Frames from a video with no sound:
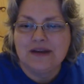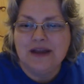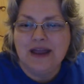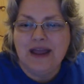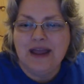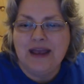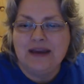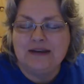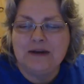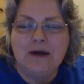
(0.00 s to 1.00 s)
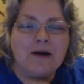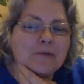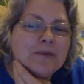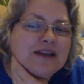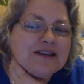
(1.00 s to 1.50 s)
And
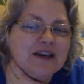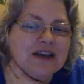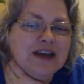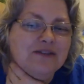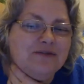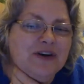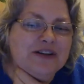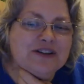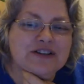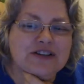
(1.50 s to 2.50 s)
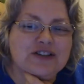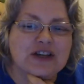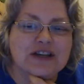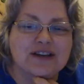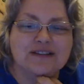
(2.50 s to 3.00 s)
he's going to get funds to
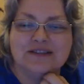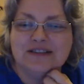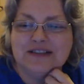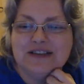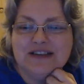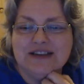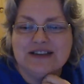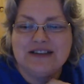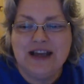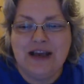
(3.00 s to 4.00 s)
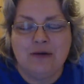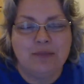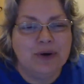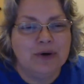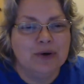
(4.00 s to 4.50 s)
Gina to help
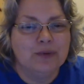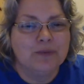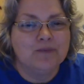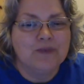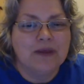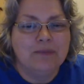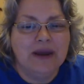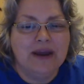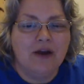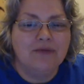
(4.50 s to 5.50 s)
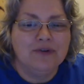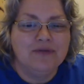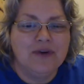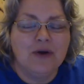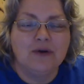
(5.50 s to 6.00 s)
her pay off her
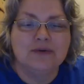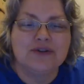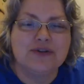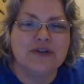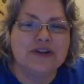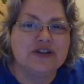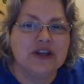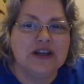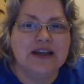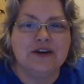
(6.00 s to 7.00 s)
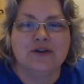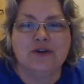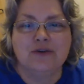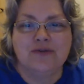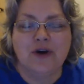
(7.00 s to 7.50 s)
phone so that she can get her new
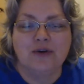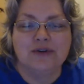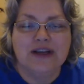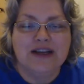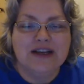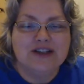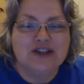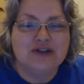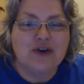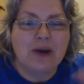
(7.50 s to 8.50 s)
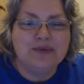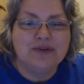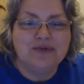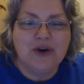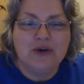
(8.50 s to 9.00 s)
phone. She dropped her
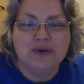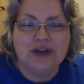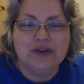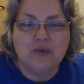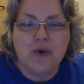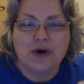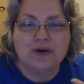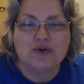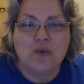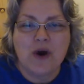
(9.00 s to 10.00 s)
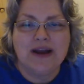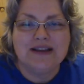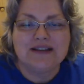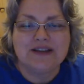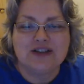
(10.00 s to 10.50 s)
phone in the water twice,
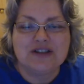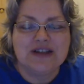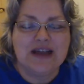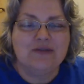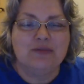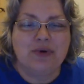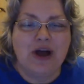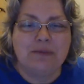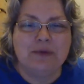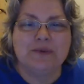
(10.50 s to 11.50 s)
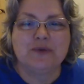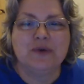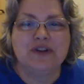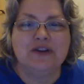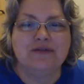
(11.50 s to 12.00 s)
and she's having problems with
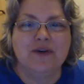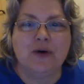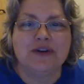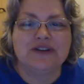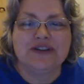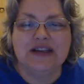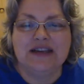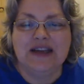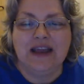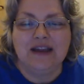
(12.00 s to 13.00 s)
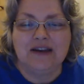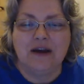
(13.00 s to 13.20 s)
it focusing, and